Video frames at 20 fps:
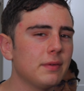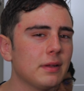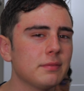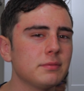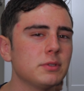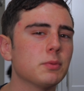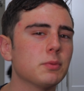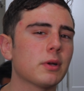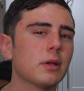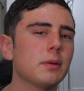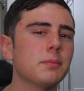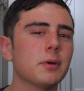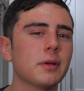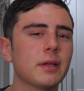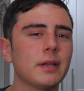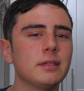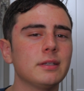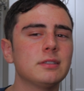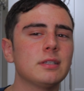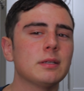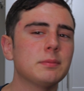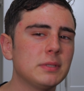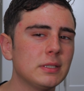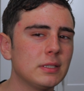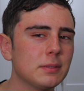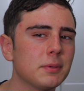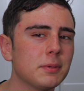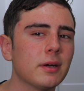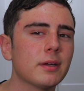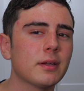have to worry about getting tipsy
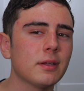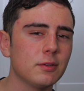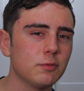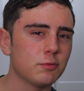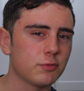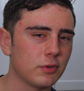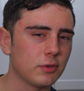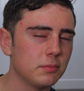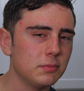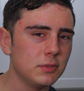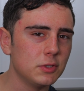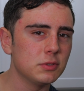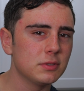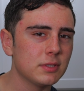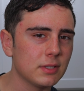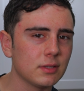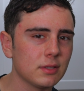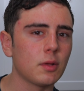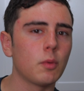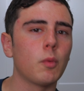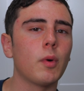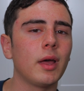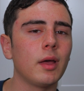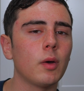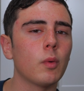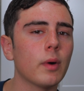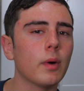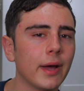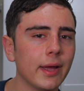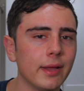toboggan from using the white
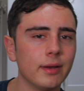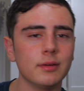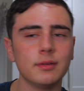wine.